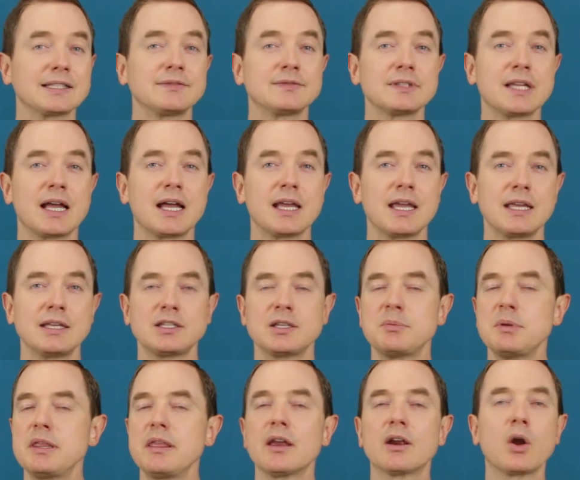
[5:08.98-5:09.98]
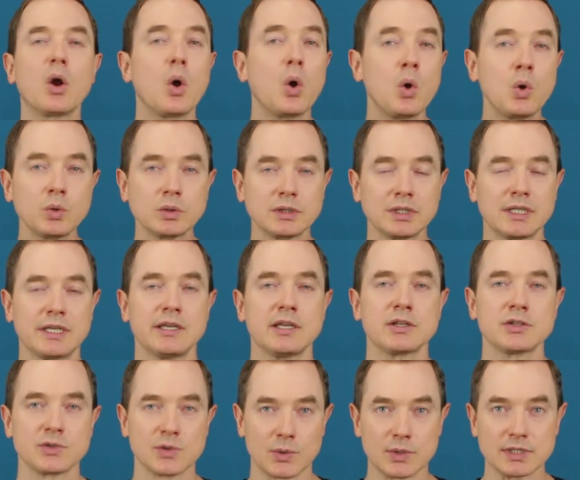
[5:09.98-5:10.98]
of lying to be their only
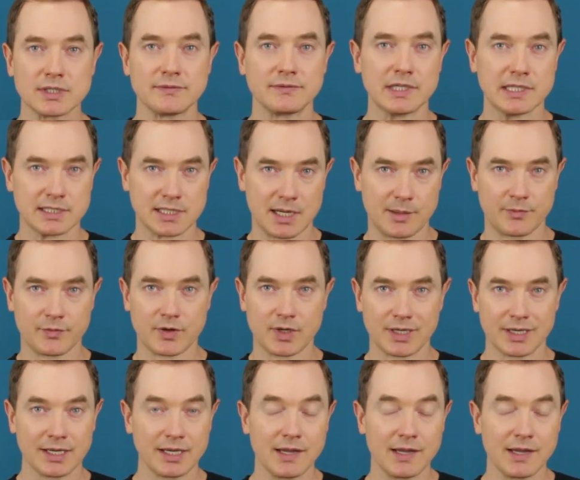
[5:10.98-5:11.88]
source of discomfort.